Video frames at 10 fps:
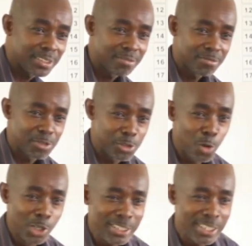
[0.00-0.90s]
You
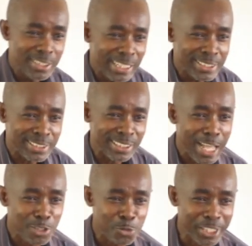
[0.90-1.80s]
only did that last
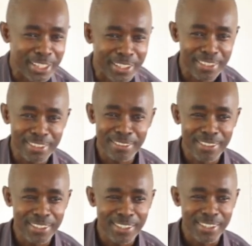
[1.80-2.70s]
week.
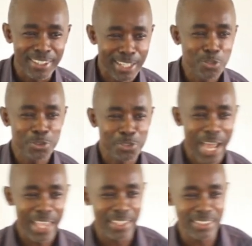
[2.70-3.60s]
Can you try
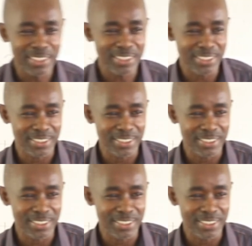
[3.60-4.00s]
it?